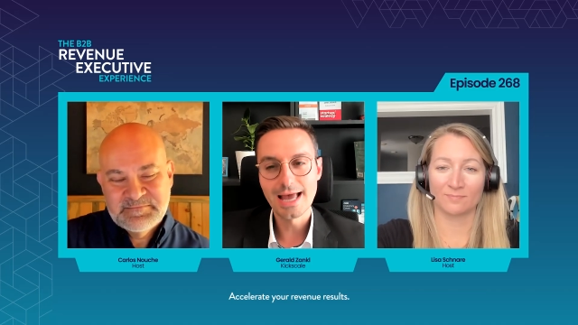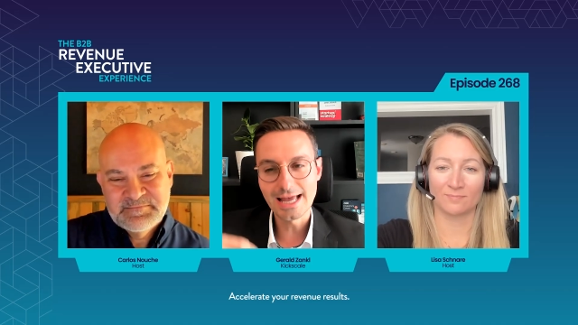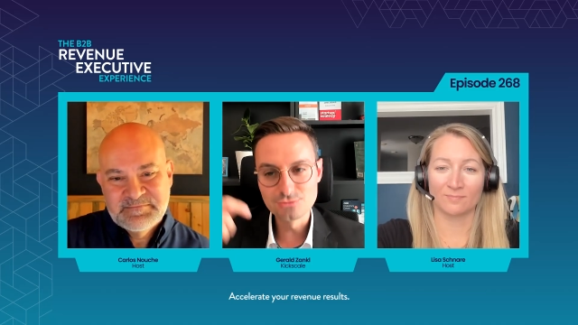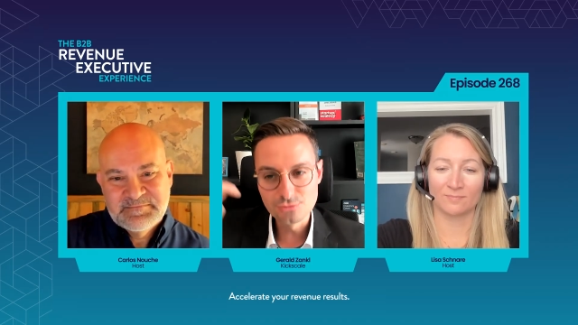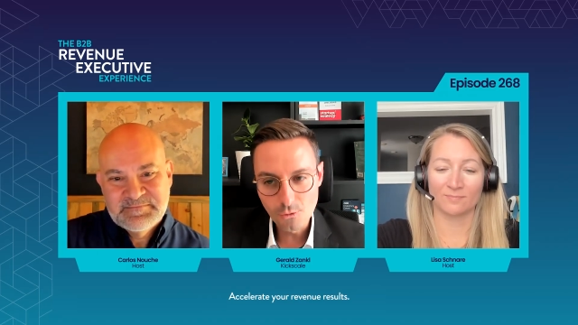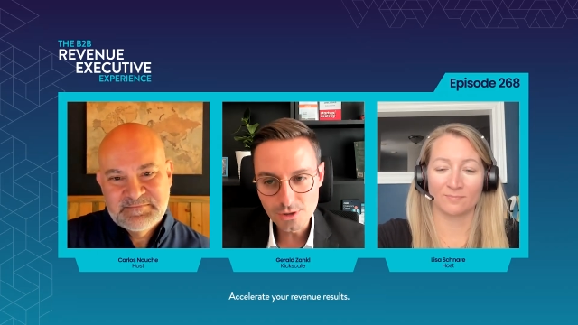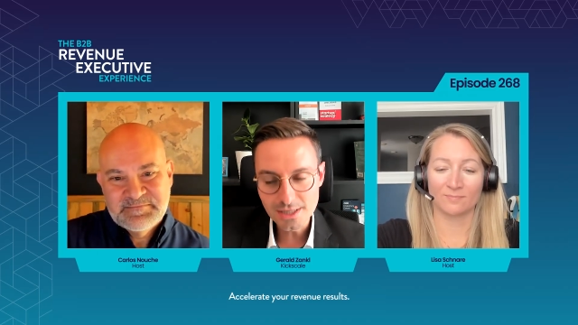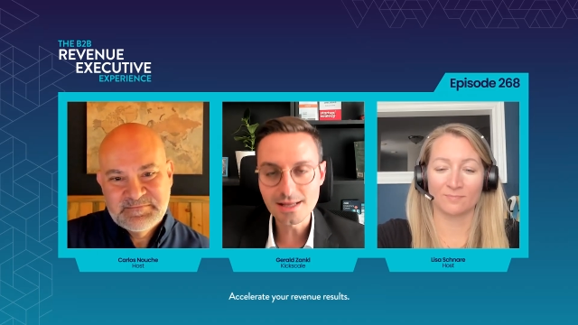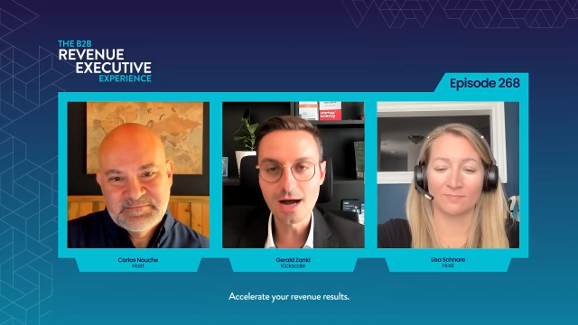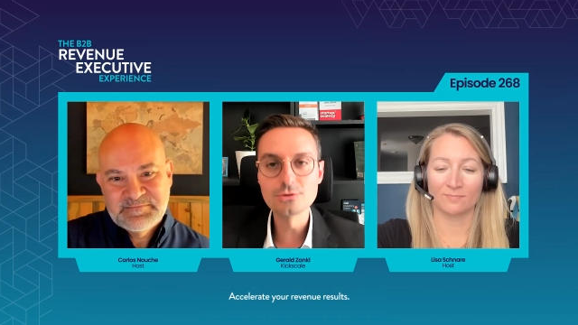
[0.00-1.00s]
Speaker 1: and roll
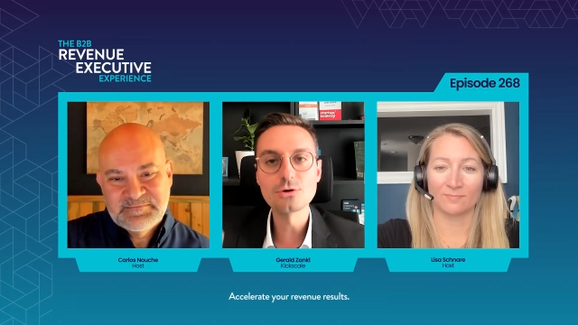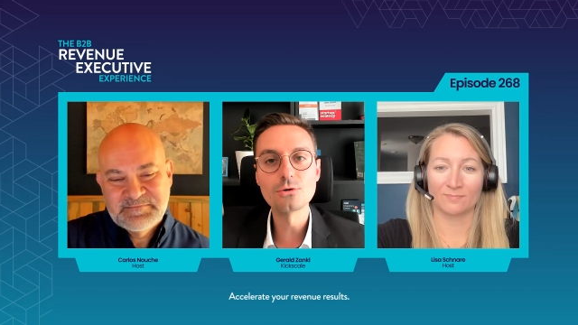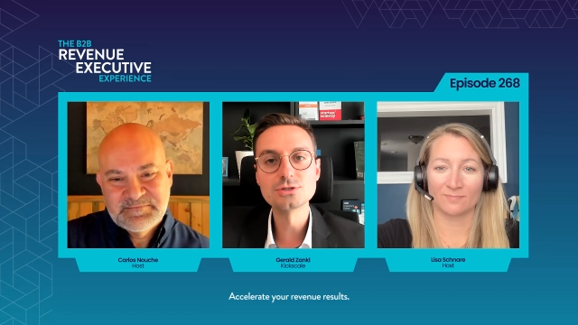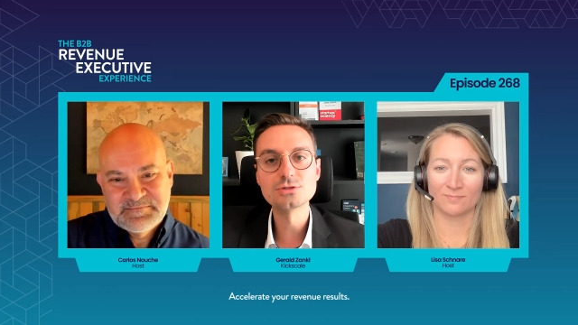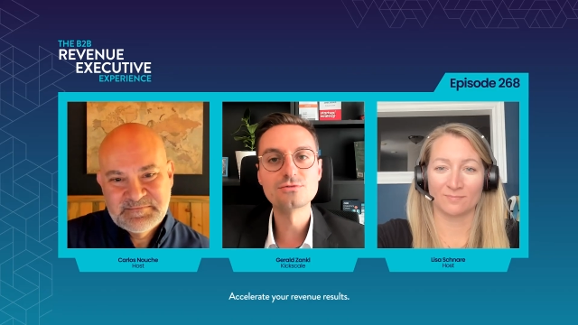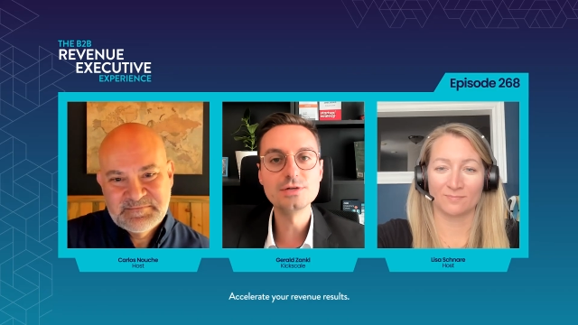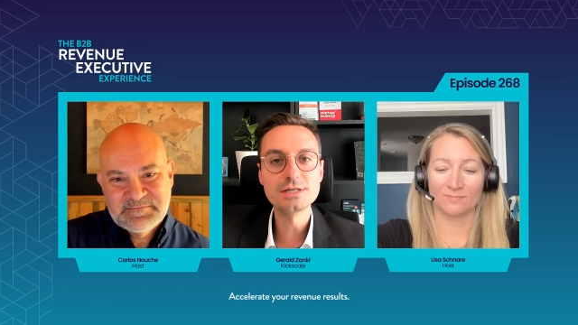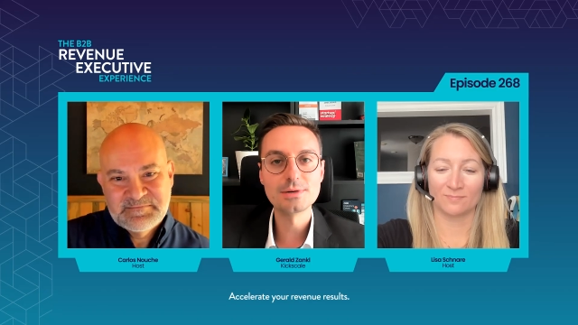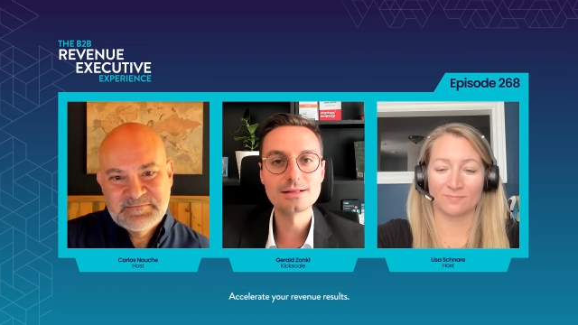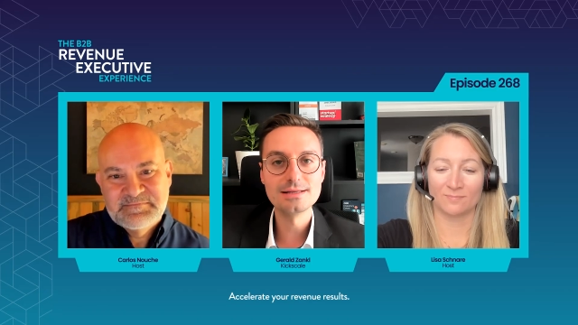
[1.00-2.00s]
that out also
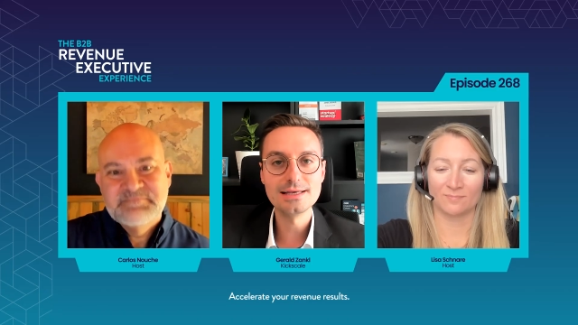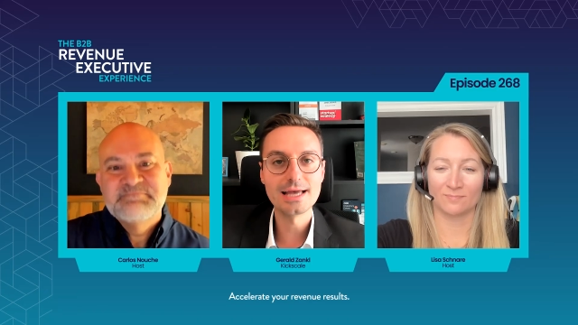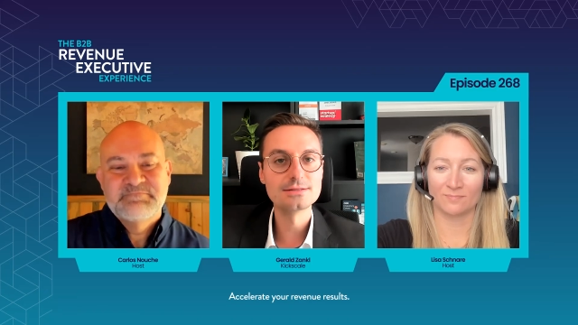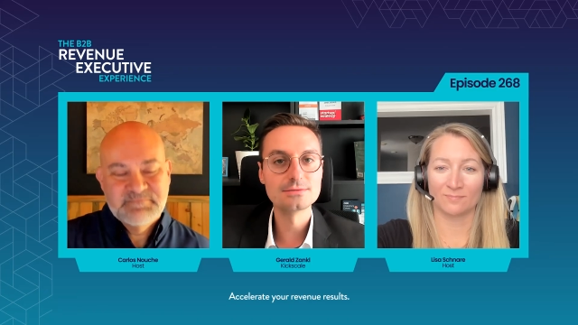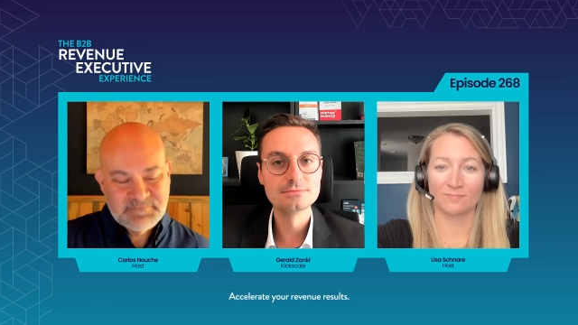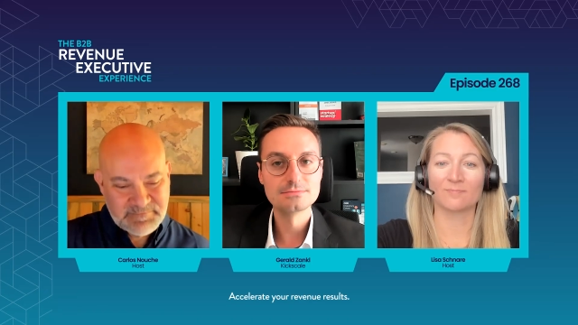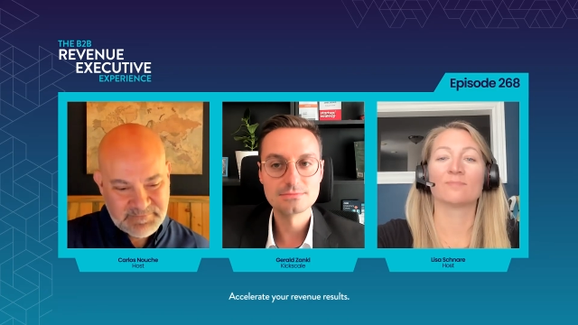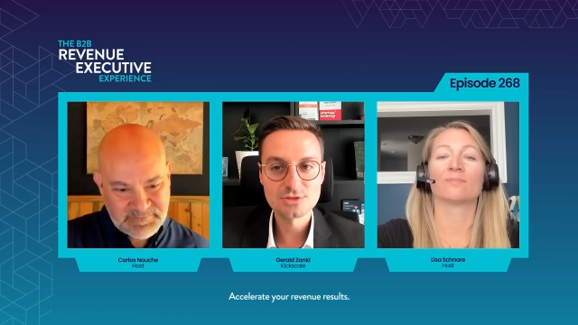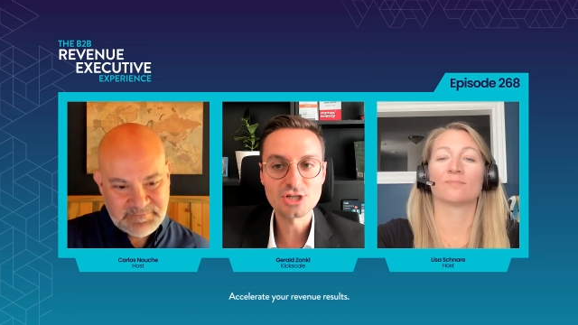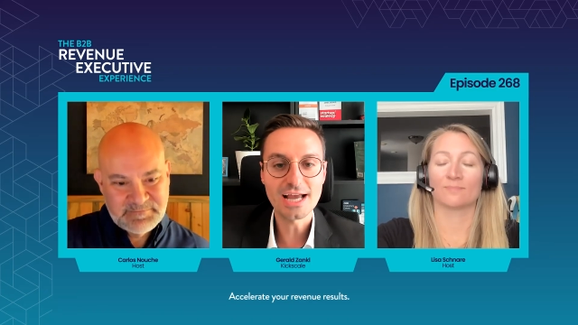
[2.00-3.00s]
frequently and
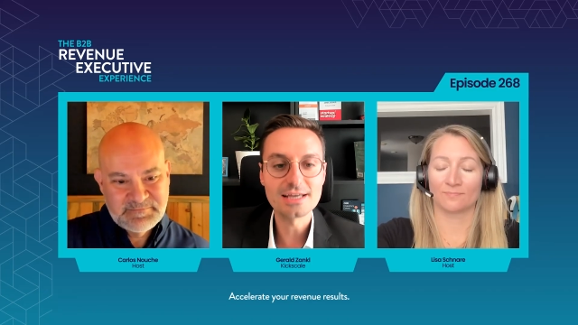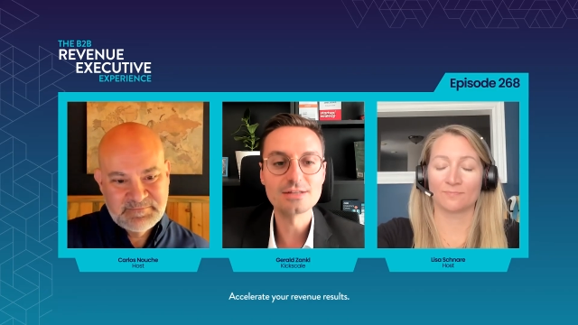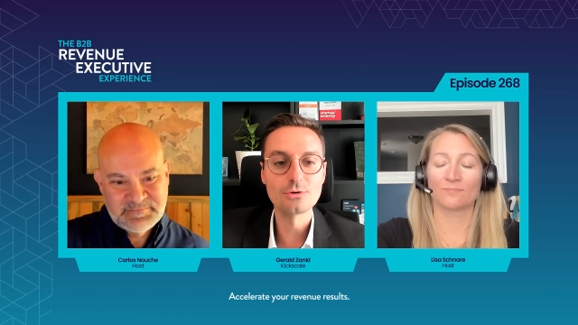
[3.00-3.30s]
check it